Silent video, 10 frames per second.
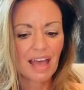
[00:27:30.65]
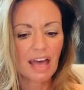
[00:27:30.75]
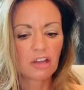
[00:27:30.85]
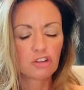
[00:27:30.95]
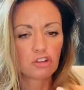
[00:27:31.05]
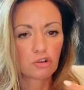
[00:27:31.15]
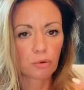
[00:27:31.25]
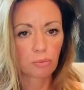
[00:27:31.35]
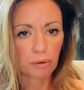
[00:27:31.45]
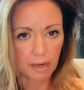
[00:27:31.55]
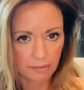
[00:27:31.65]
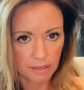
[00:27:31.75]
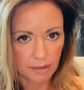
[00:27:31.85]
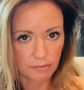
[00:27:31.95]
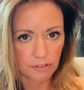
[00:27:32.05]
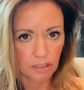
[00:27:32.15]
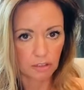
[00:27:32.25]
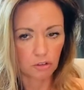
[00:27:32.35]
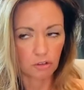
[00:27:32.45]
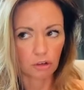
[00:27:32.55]
and you're brave enough to
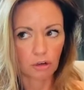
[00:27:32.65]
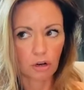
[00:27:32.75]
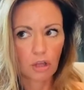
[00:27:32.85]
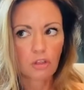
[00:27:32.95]
endure